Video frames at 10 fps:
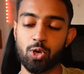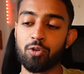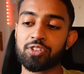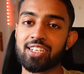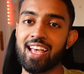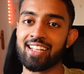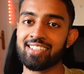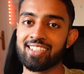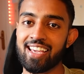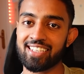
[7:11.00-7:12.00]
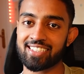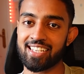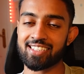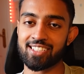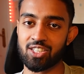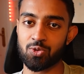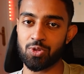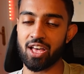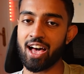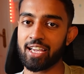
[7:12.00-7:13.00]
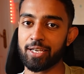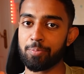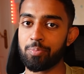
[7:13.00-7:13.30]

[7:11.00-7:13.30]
We often end a sentence with a higher